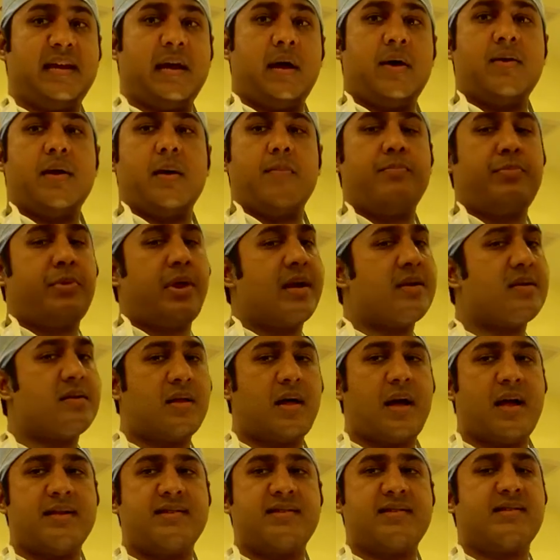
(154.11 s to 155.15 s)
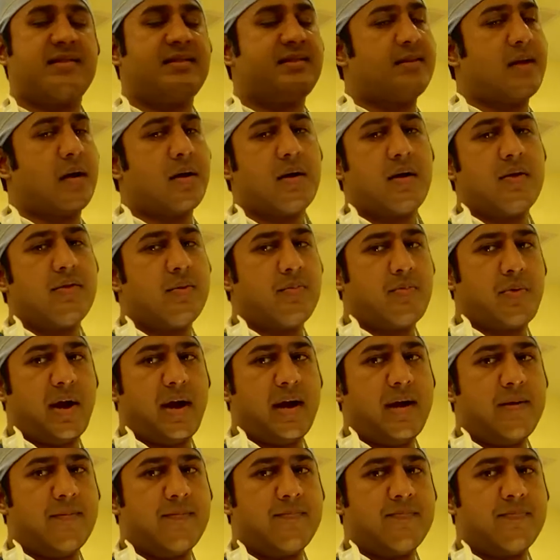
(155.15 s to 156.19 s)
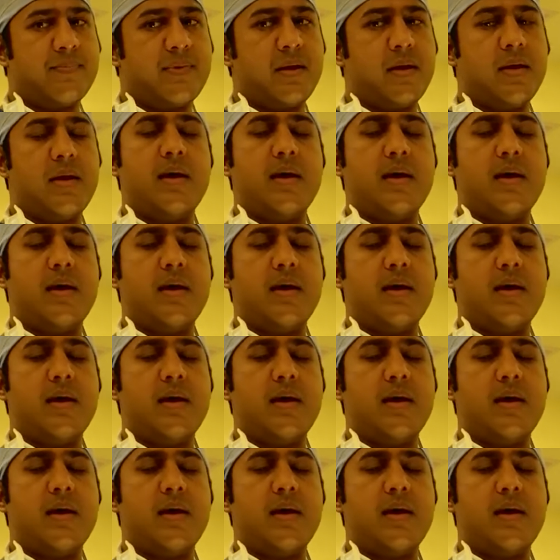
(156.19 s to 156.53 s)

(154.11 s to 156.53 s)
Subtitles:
take out blood clots stuck on the brain,